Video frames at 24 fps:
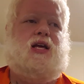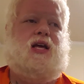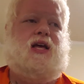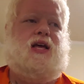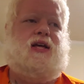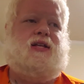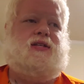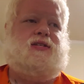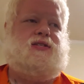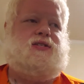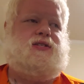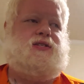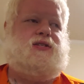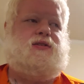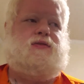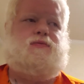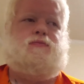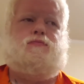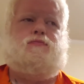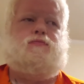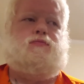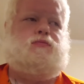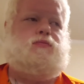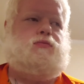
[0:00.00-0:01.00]
It's
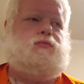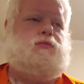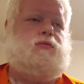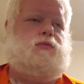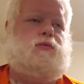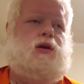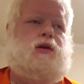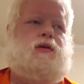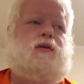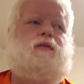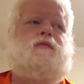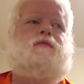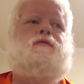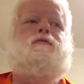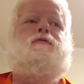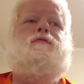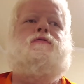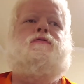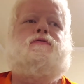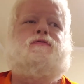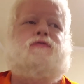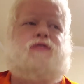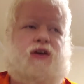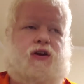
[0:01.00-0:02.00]

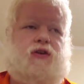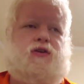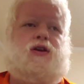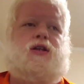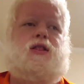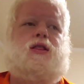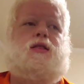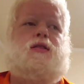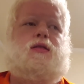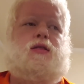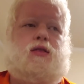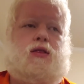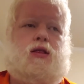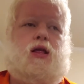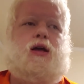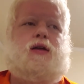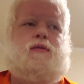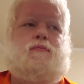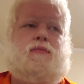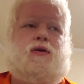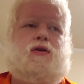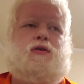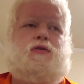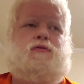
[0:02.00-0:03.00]
very
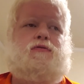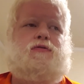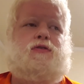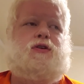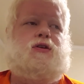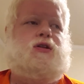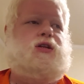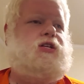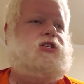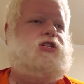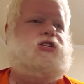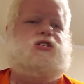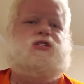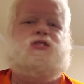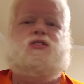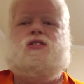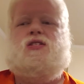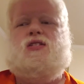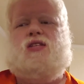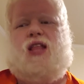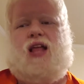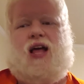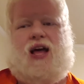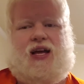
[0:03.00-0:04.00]
light mouthfeel. It
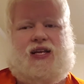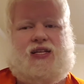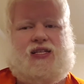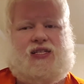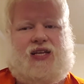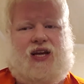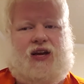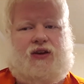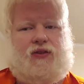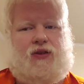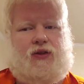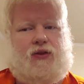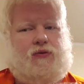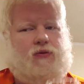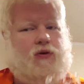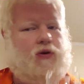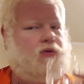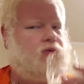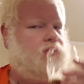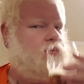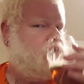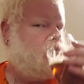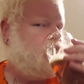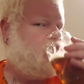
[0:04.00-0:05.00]
just slides down the
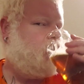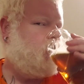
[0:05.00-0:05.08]
throat.